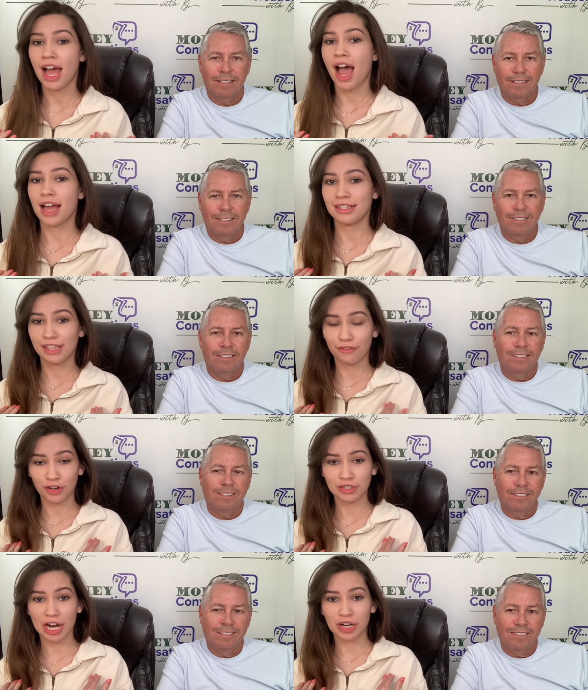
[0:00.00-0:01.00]
Speaker 1: I save for
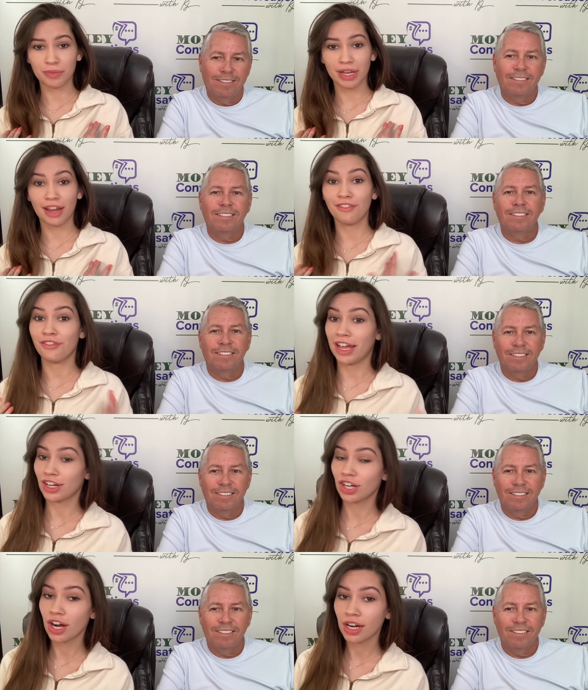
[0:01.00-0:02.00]
retirement in
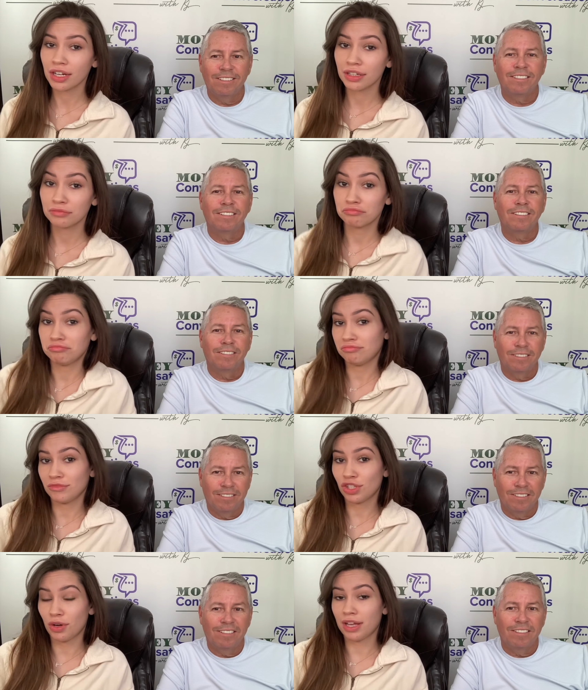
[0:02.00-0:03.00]
Vanguard.
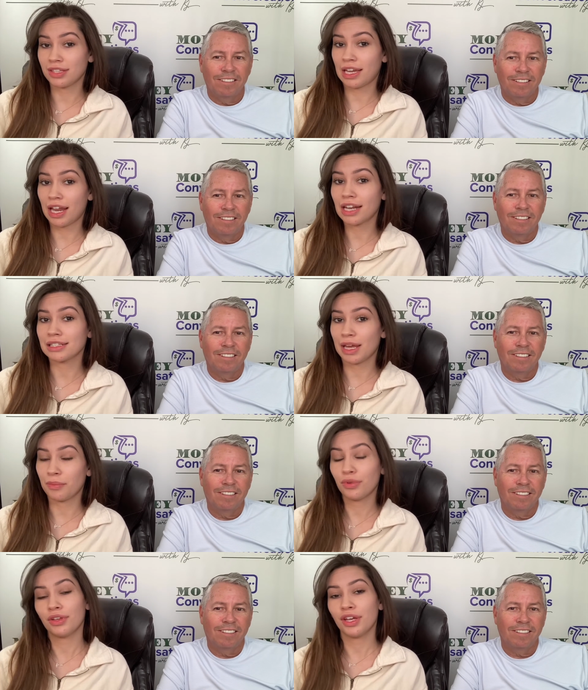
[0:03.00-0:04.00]
So as an
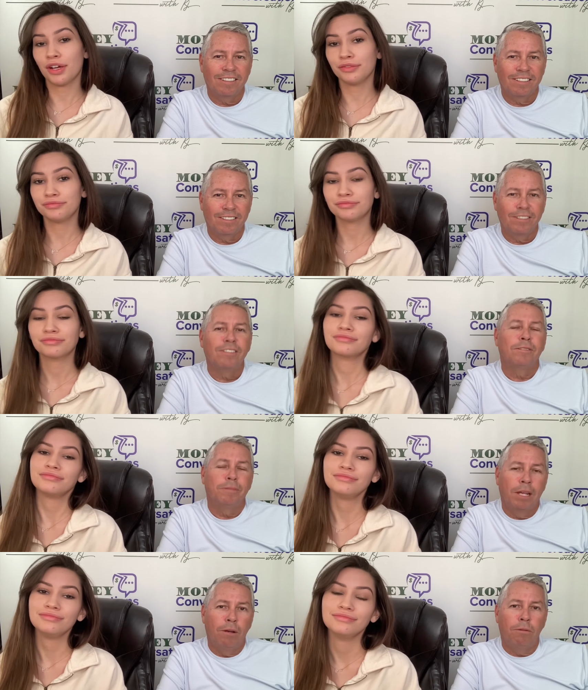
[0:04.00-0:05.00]
example, you know?
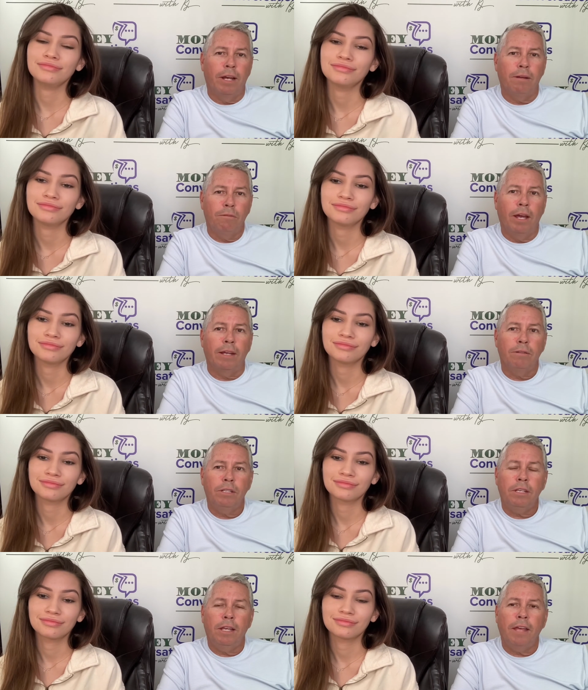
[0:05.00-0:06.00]
Speaker 2: Right.
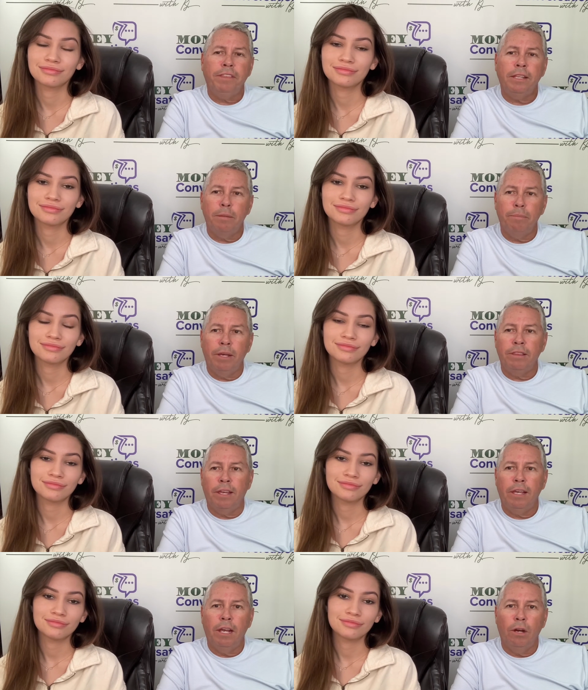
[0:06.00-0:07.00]
I think the big thing
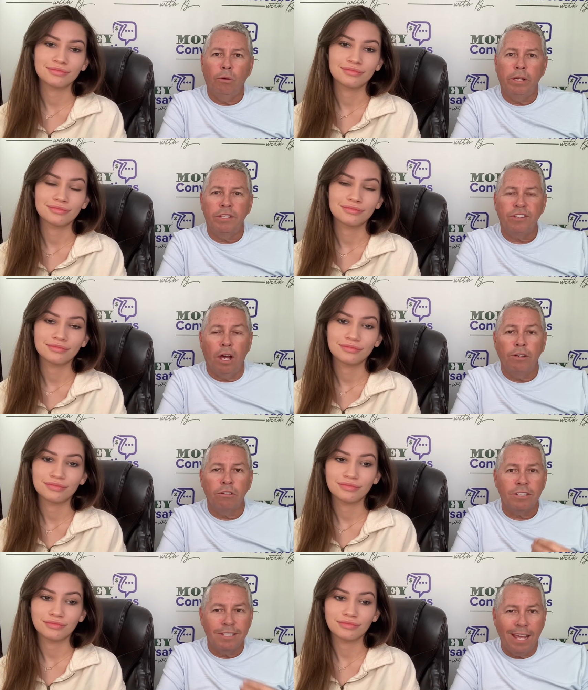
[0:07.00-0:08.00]
here is
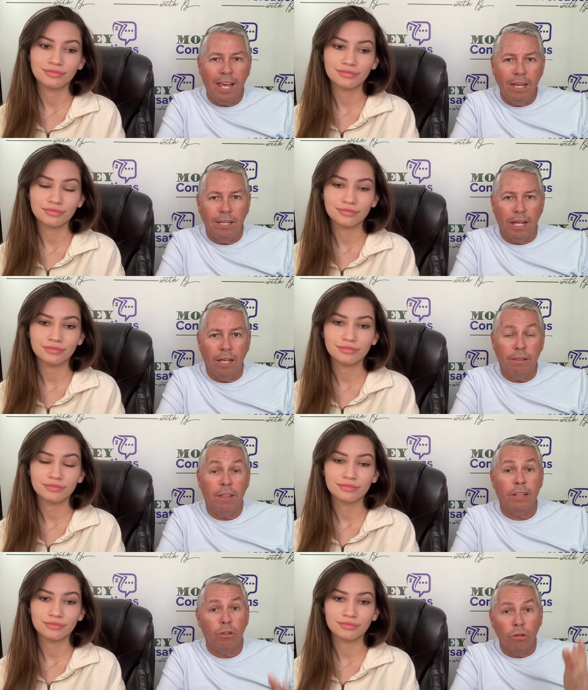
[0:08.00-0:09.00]
understanding
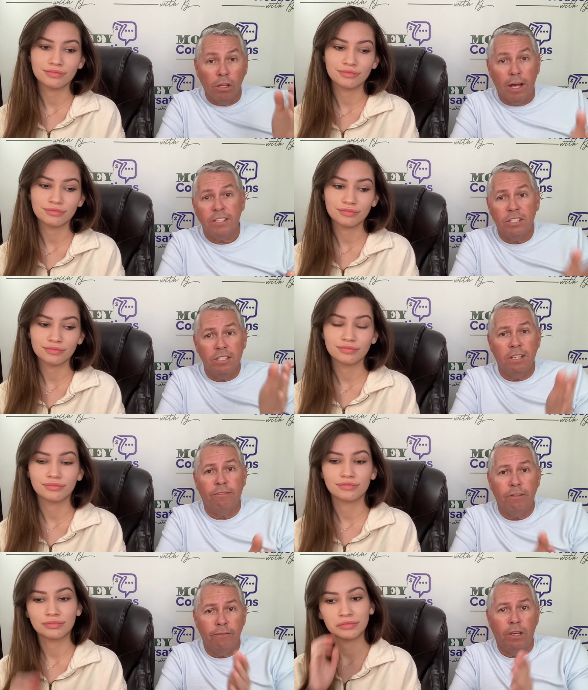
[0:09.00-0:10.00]
that there are lots of
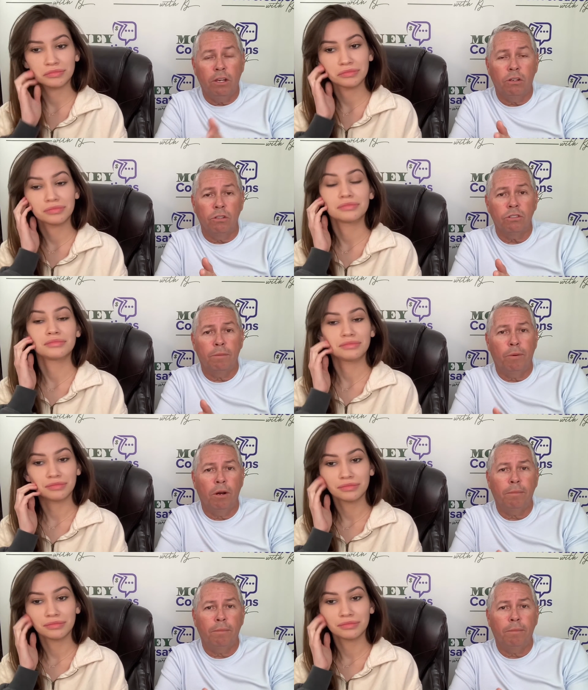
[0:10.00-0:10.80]
different vehicles to park